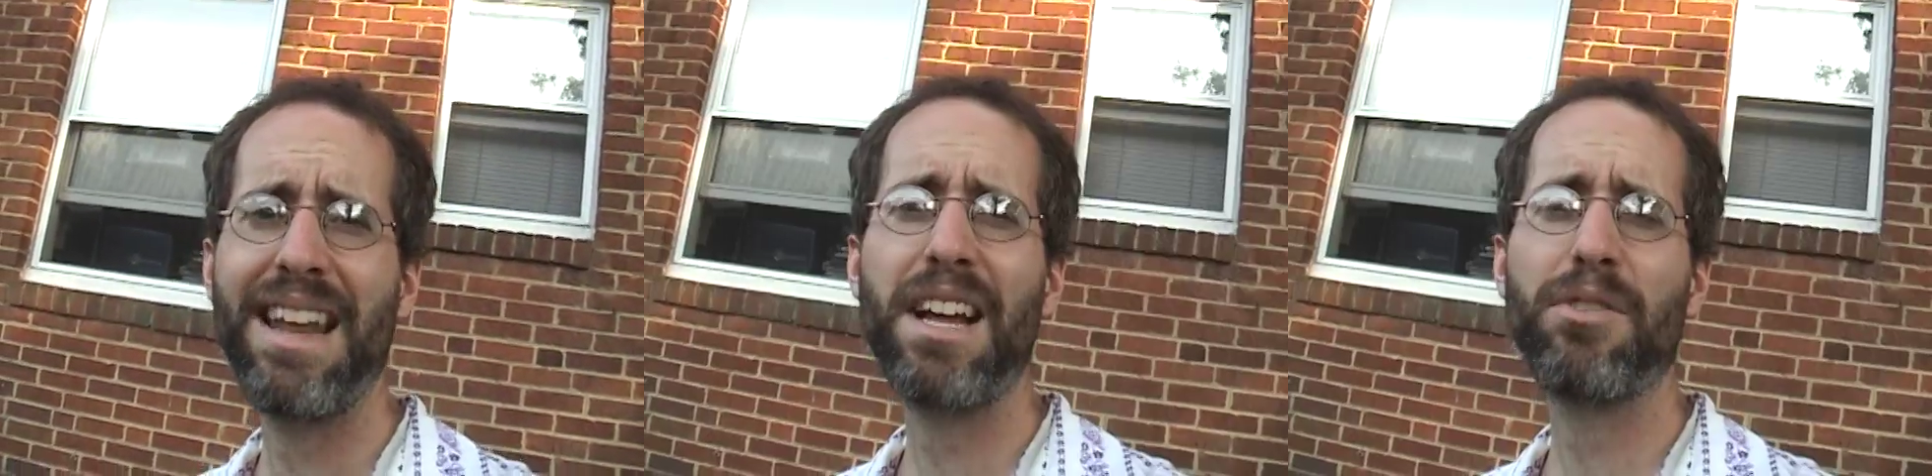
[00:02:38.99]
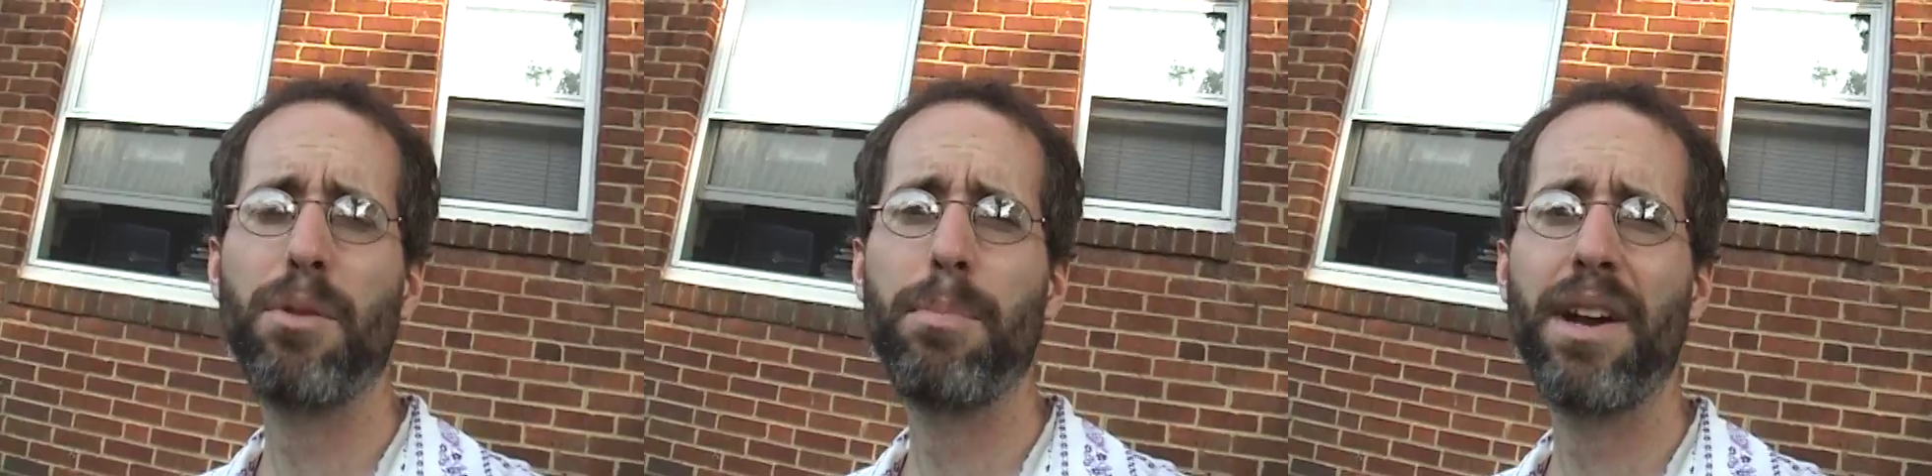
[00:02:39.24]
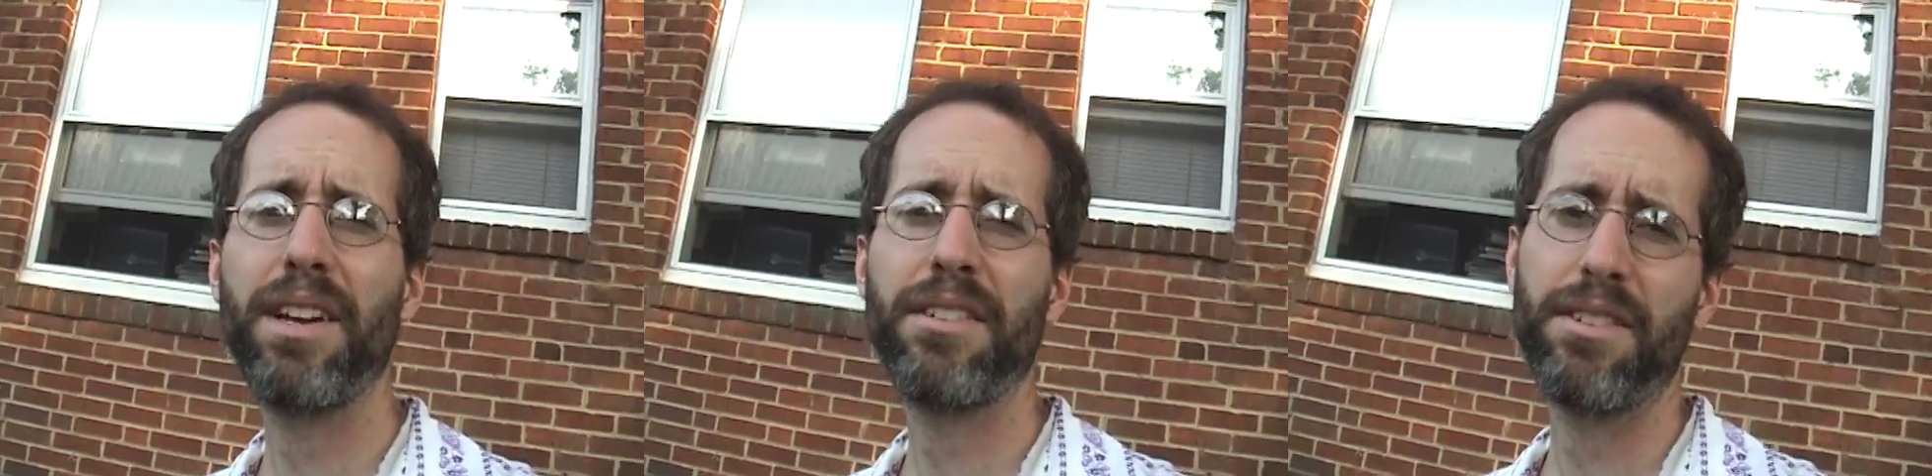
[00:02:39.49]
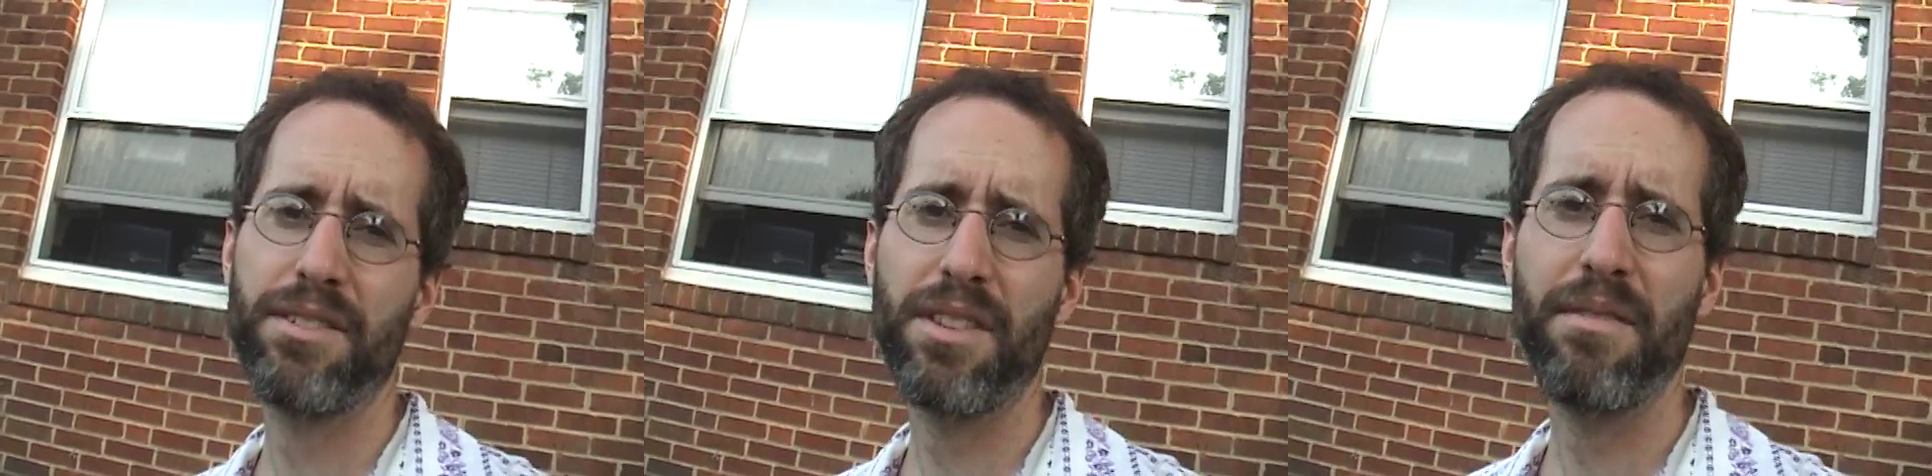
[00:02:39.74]
natural
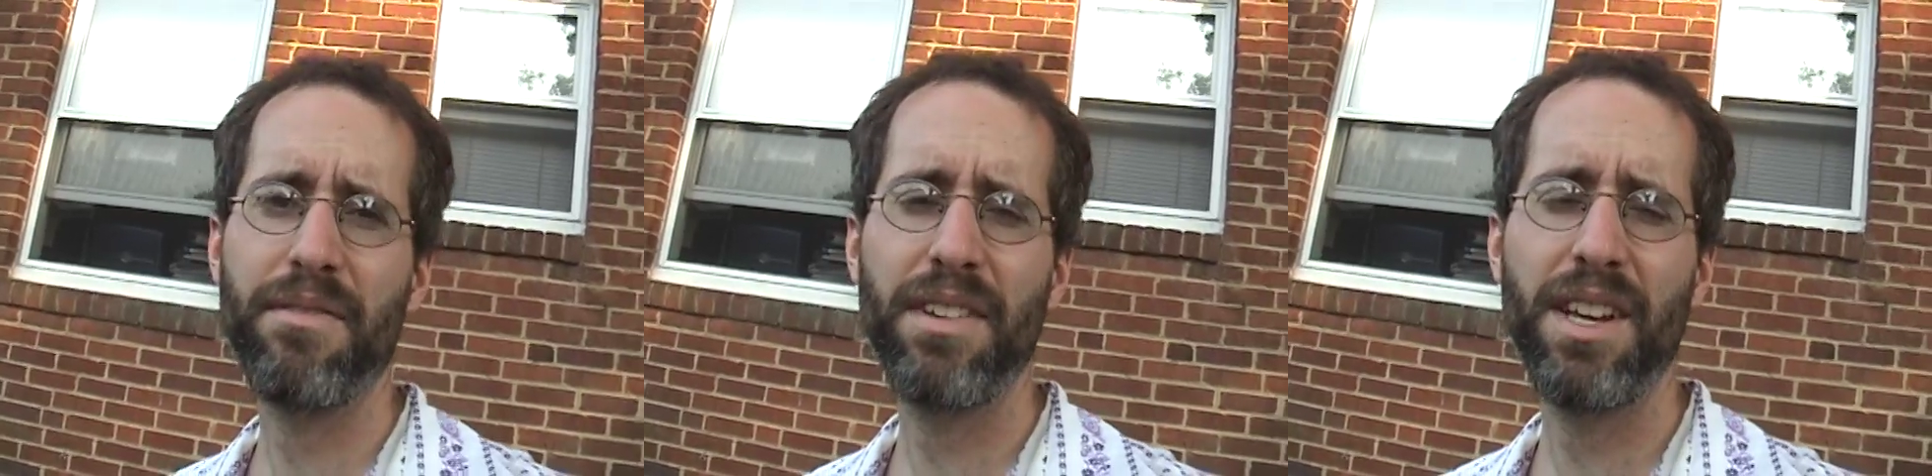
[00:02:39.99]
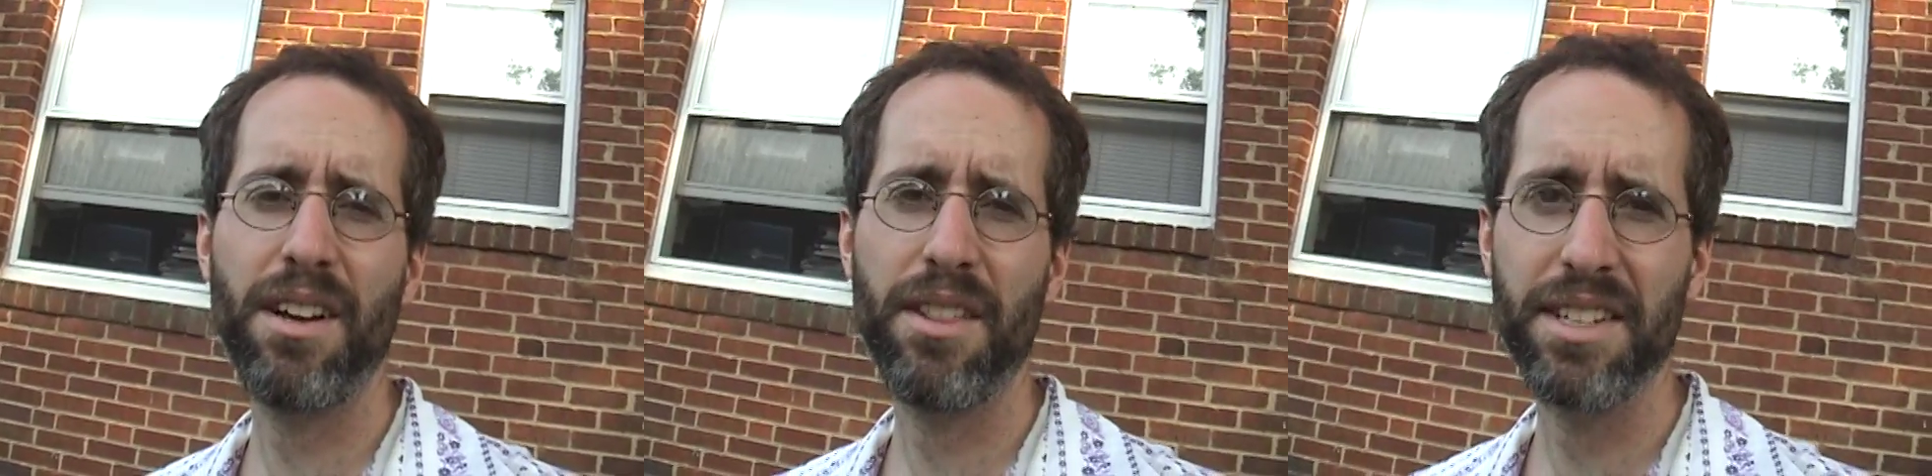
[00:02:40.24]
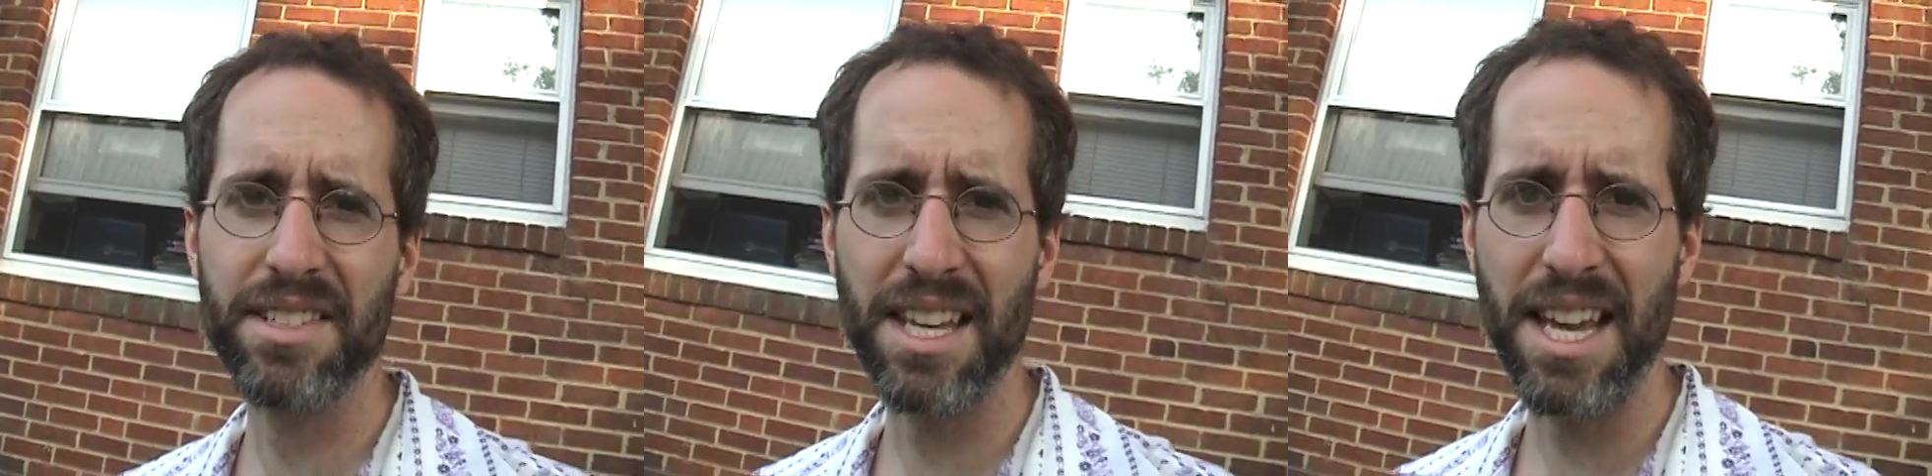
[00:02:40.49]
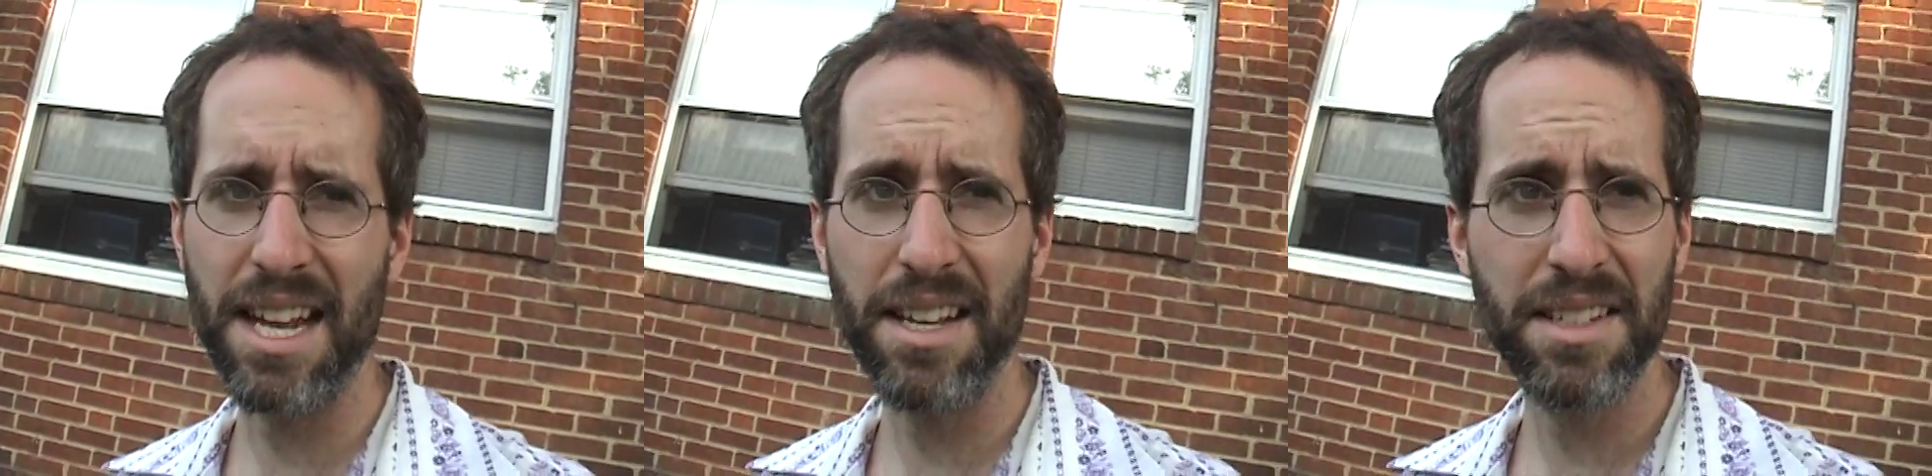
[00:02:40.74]
predators that feed on the
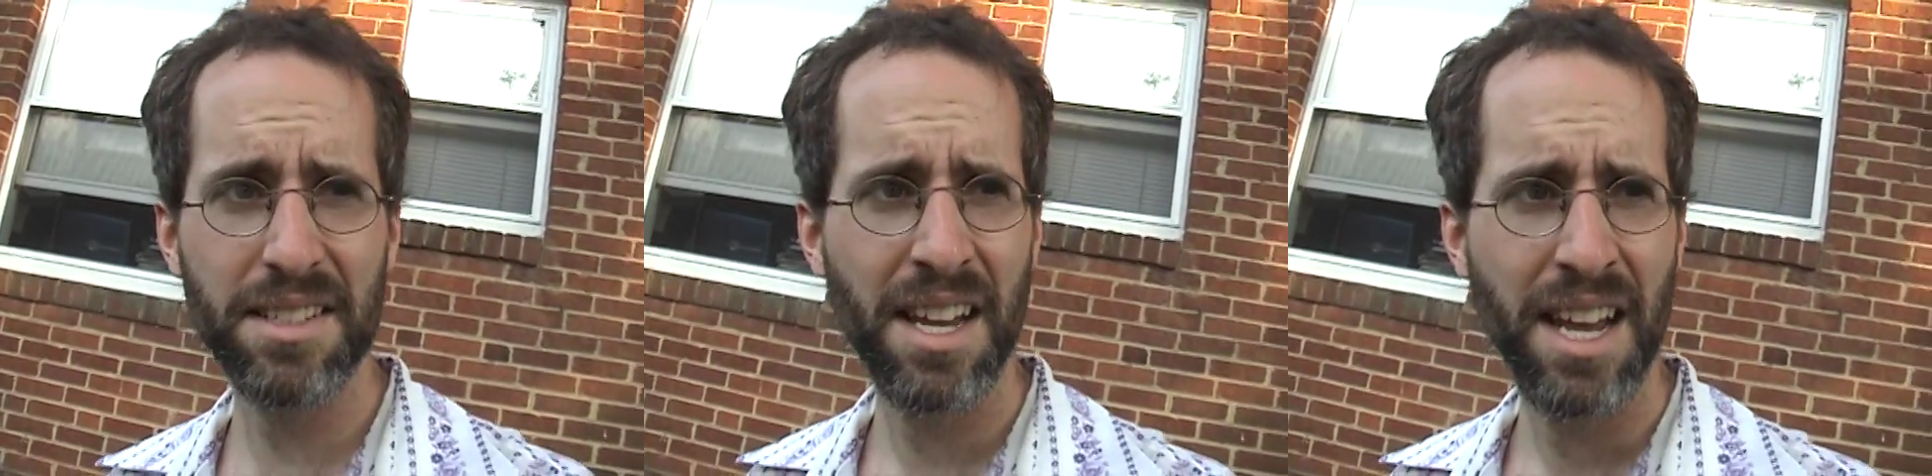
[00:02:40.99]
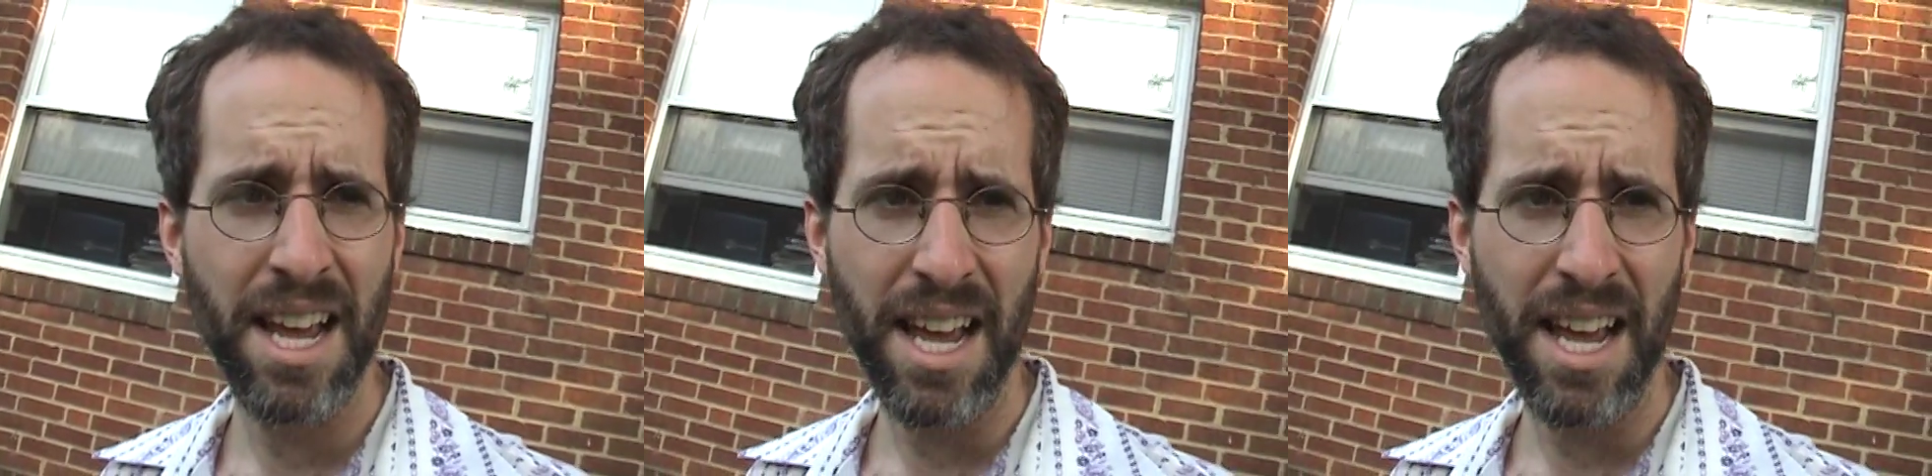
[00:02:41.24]
cicadas,